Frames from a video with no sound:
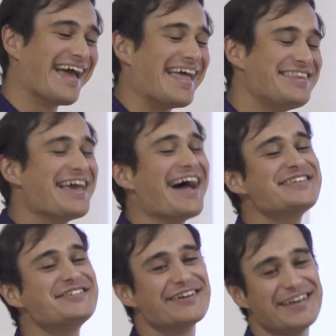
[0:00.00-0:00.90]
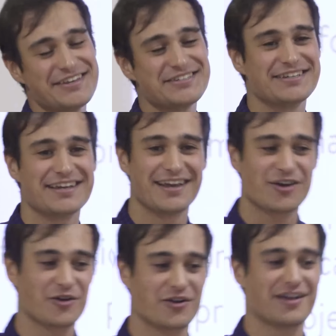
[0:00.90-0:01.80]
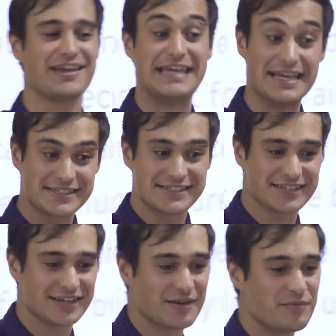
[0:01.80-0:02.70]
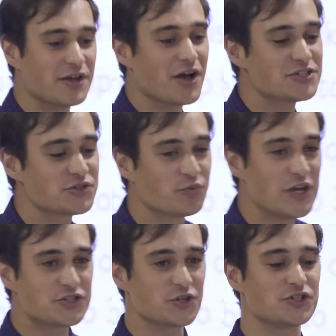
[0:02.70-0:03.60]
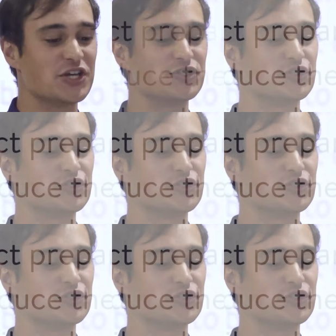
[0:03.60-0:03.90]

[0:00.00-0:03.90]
And the answer is yes, because research has